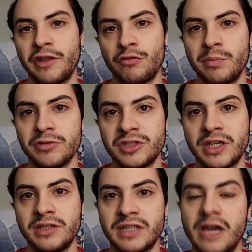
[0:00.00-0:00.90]

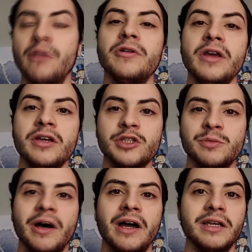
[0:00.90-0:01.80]
3% down
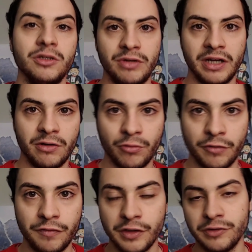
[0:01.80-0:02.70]
SPY, you get an order
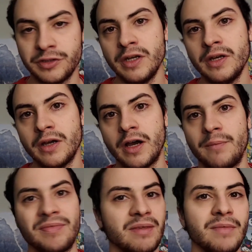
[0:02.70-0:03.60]
filled.
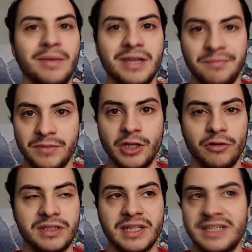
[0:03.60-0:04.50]
Maybe, you know,
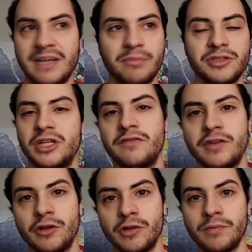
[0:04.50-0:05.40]
it's like 10% of
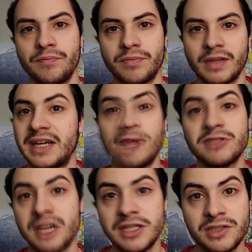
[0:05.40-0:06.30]
your account
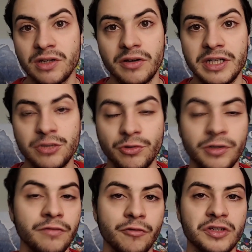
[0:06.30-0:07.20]
size on each order,
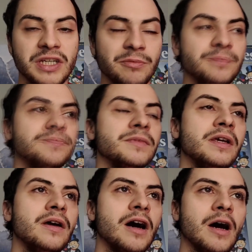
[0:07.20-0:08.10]
for example.
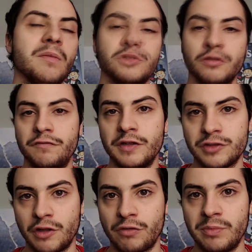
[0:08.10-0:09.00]
So it fills
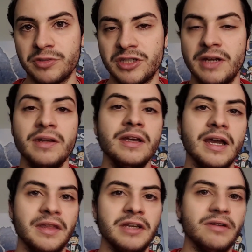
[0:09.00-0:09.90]
on 3%,
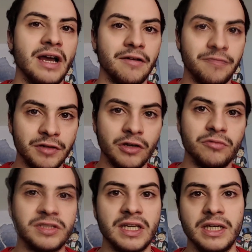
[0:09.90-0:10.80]
and then you'd have, you know,
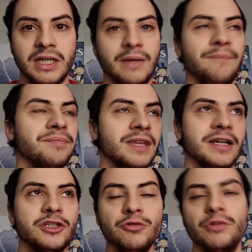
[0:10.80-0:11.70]
say a
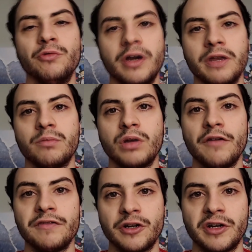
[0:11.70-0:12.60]
2-to-1
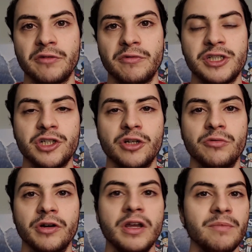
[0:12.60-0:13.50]
profit target ratio,
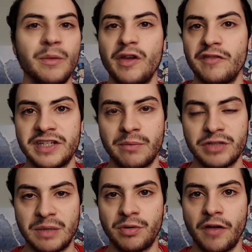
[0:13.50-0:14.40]
where maybe you have a
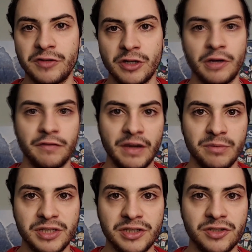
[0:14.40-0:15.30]
10% profit target and a
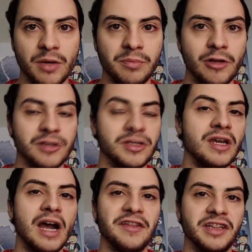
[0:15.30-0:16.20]
5% stop loss.
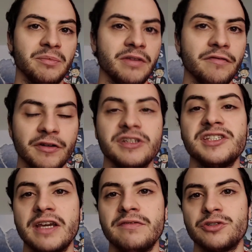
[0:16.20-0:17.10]
I think that'd be a very
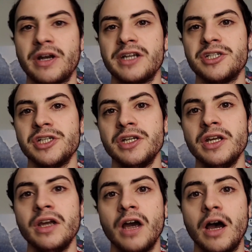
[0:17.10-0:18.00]
safe strategy
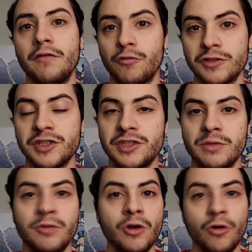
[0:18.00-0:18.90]
for a
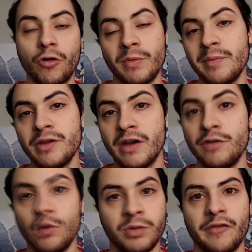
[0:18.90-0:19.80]
system. Or maybe you have
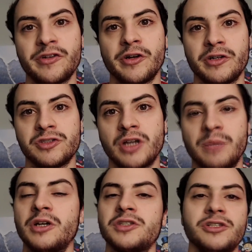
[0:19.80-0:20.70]
no profit target and stop
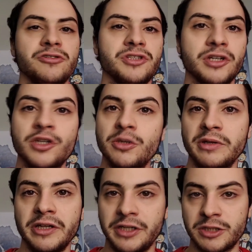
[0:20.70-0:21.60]
loss, and you're just
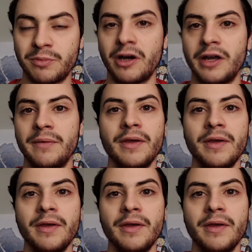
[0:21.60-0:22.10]
accumulating SPY,